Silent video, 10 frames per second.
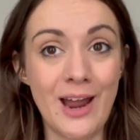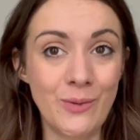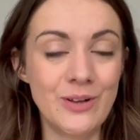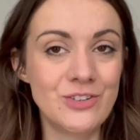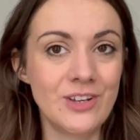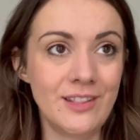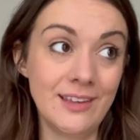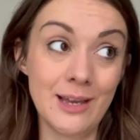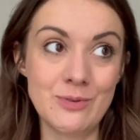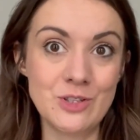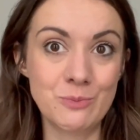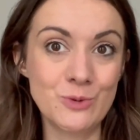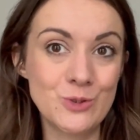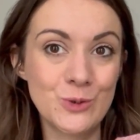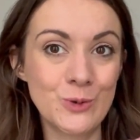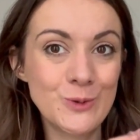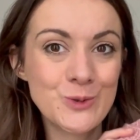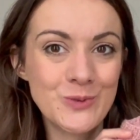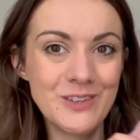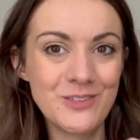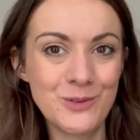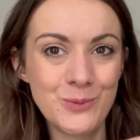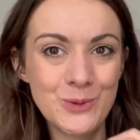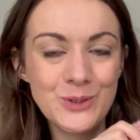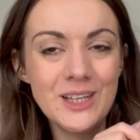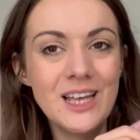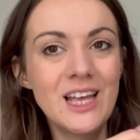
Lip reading: which I think I was supposed to hold with the wool,